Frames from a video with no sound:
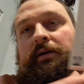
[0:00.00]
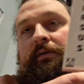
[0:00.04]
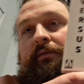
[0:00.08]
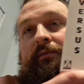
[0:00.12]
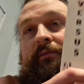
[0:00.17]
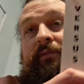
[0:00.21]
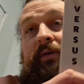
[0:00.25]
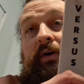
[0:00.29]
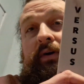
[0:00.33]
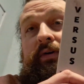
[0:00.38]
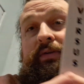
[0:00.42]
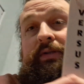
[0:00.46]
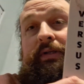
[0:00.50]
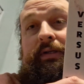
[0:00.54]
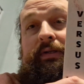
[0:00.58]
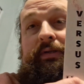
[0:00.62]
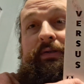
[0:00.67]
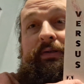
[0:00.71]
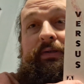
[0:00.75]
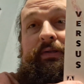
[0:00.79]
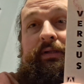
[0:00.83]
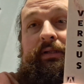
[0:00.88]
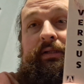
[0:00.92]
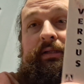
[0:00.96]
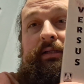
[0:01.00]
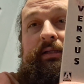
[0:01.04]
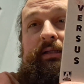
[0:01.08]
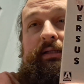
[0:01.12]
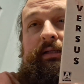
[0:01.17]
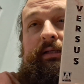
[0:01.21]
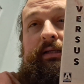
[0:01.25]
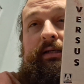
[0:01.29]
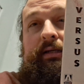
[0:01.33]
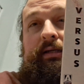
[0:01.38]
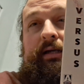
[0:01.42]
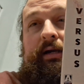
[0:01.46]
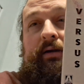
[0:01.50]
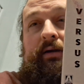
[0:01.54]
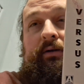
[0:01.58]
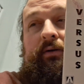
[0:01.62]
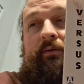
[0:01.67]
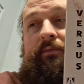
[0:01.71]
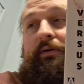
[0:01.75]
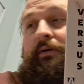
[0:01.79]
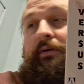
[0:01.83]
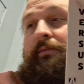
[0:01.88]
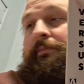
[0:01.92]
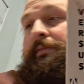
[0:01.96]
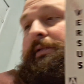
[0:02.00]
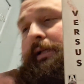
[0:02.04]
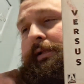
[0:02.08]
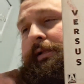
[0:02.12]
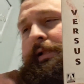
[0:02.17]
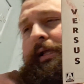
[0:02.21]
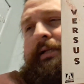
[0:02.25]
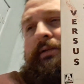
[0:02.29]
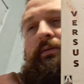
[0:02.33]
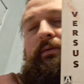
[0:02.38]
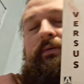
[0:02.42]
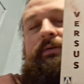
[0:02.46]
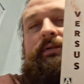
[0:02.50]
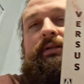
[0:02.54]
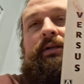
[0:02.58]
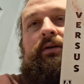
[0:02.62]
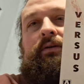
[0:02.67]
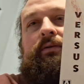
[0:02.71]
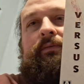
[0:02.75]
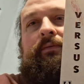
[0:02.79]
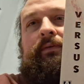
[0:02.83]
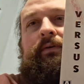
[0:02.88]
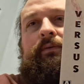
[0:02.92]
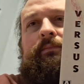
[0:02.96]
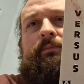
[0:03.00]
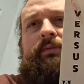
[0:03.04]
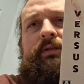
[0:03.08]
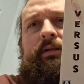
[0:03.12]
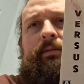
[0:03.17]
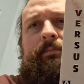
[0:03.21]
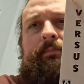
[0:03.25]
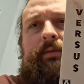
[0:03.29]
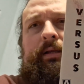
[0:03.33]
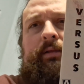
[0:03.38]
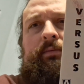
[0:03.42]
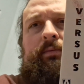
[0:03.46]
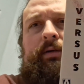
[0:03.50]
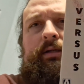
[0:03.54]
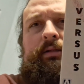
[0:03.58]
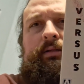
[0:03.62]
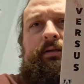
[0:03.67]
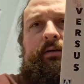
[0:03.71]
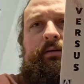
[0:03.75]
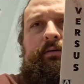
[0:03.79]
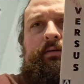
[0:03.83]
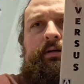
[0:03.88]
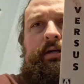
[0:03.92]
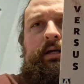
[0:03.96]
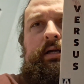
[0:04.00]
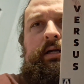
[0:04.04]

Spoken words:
Versus. This is Arrow Films. That last one was Arrow Films, by the way, too.